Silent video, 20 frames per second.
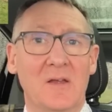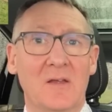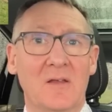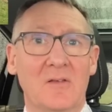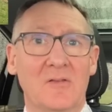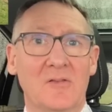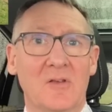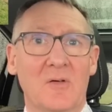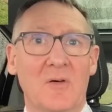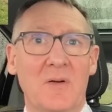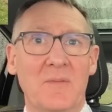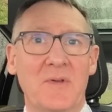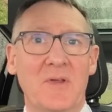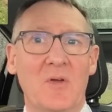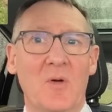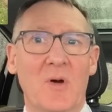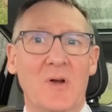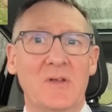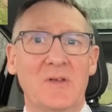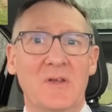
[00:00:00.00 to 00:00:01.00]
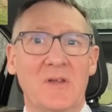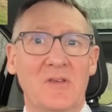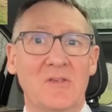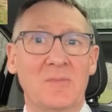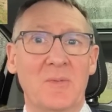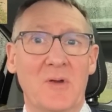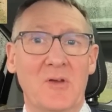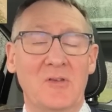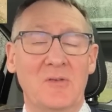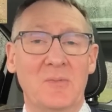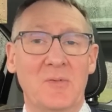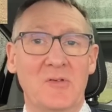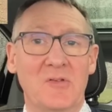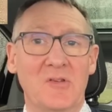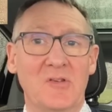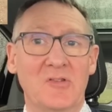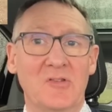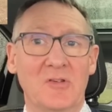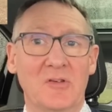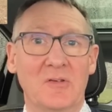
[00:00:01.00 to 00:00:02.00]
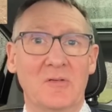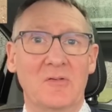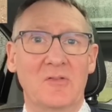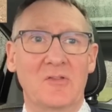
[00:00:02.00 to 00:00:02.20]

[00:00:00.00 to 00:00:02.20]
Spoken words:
so I'm in quite an exposed position.